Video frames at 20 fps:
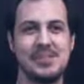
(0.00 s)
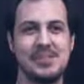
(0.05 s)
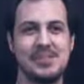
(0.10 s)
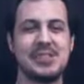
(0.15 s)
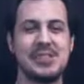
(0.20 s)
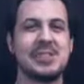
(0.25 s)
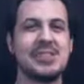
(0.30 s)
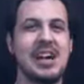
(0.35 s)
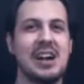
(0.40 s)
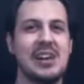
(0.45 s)

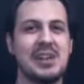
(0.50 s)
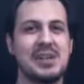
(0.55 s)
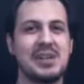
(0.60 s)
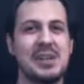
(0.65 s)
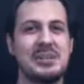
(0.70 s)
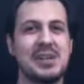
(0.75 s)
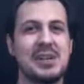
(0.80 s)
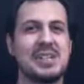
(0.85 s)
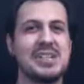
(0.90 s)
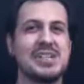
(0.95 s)
Which,
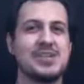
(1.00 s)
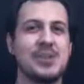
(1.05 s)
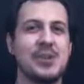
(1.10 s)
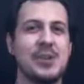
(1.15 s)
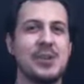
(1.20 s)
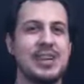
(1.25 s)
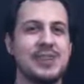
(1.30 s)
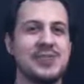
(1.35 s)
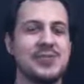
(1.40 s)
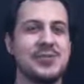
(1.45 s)
by this
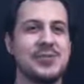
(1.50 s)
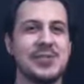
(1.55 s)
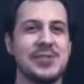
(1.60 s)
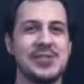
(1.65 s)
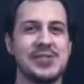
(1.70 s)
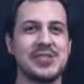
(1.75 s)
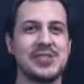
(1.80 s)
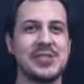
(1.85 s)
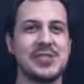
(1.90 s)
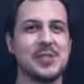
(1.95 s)
point, I do feel
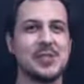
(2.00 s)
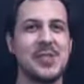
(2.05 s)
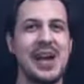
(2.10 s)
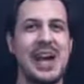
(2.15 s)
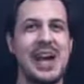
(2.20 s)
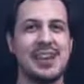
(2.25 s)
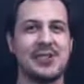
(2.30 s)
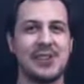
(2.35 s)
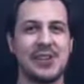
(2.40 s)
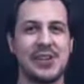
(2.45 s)
so
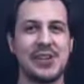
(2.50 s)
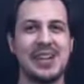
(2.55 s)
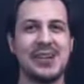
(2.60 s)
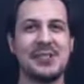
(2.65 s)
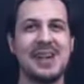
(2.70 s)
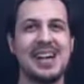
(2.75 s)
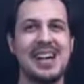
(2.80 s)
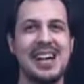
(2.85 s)
bad for him.